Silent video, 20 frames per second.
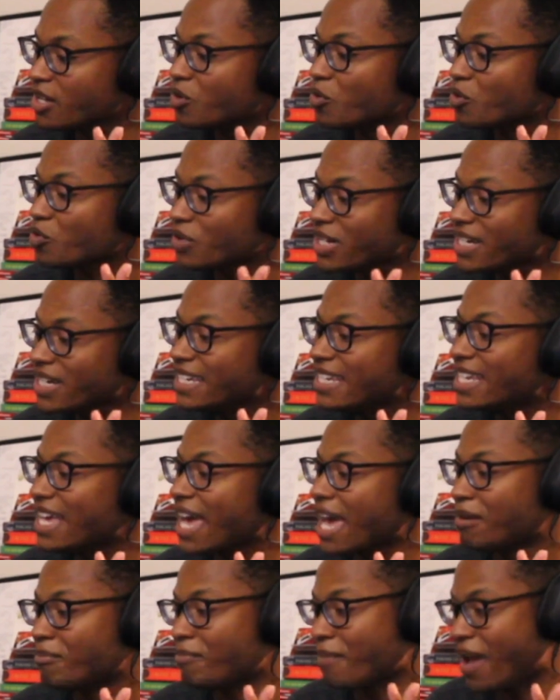in
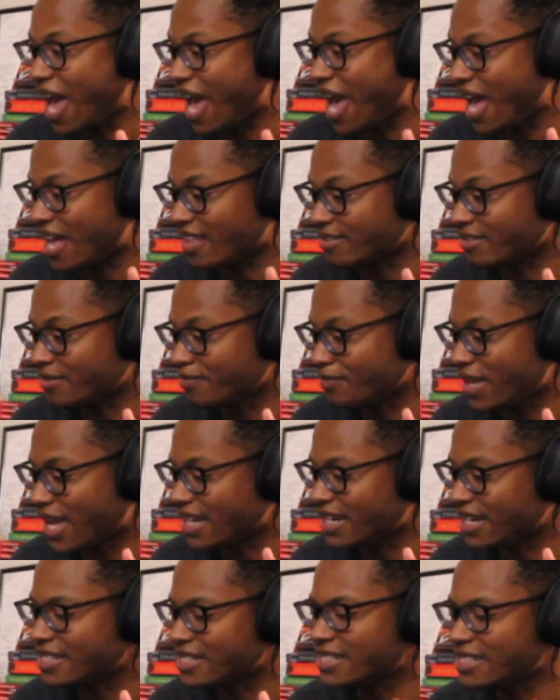reading and math,
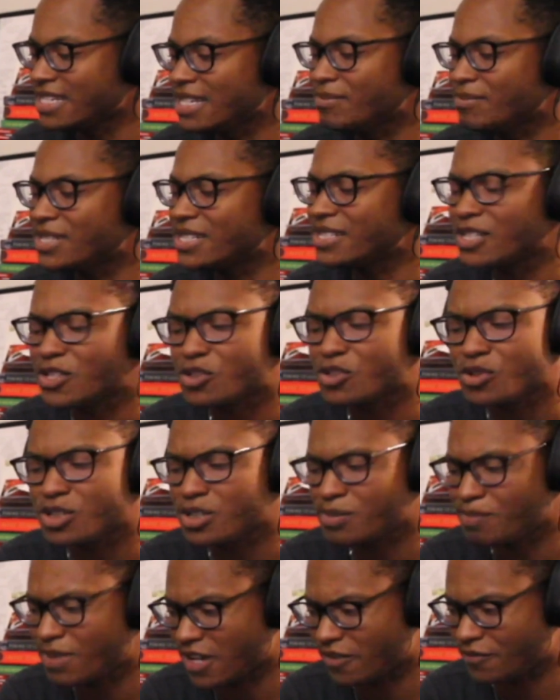and it seems
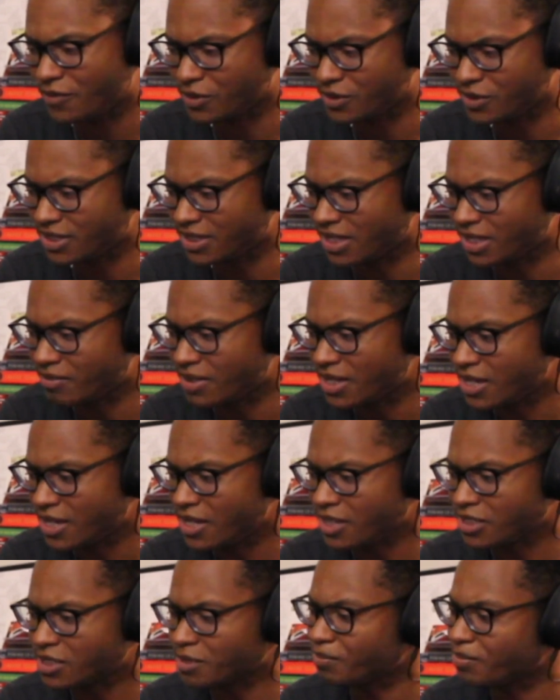disrespectful to them
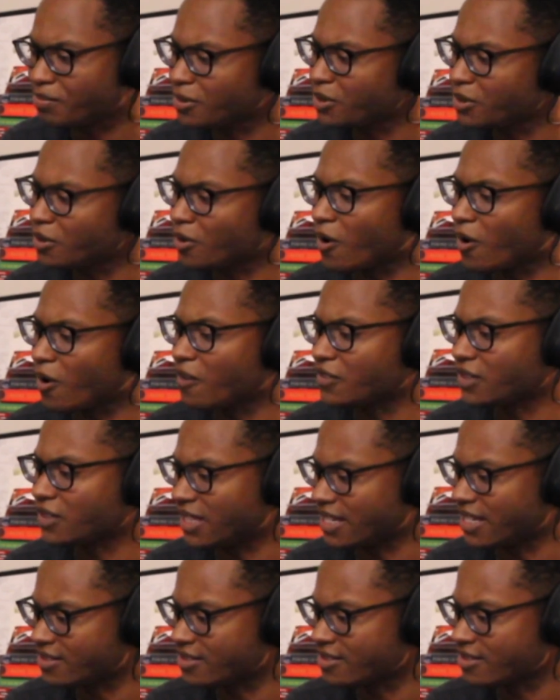to put off
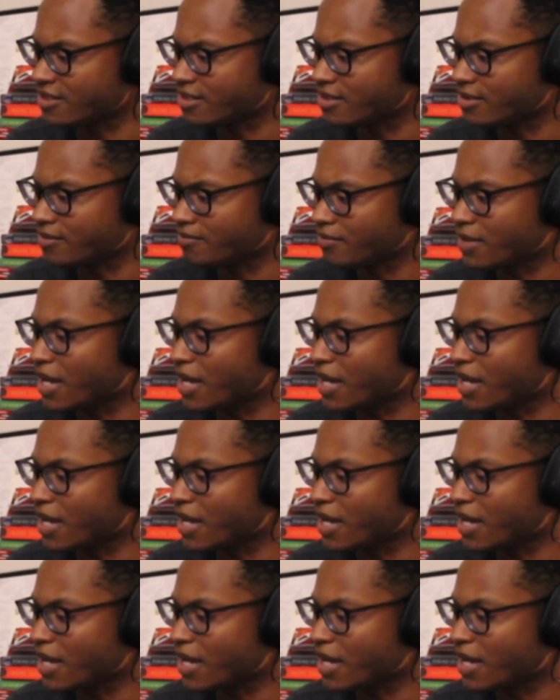lessons.